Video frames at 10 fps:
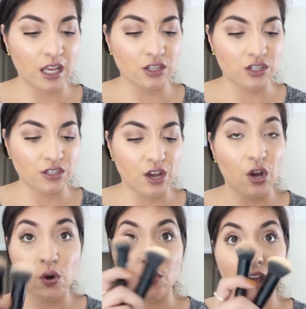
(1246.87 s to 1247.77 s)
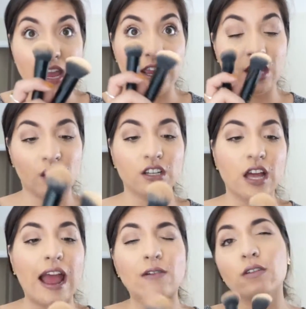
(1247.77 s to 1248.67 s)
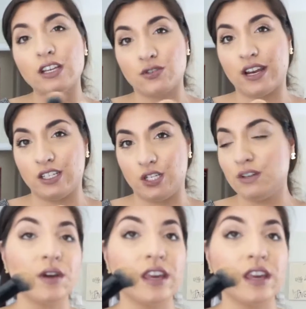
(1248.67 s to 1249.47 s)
And so I only tried two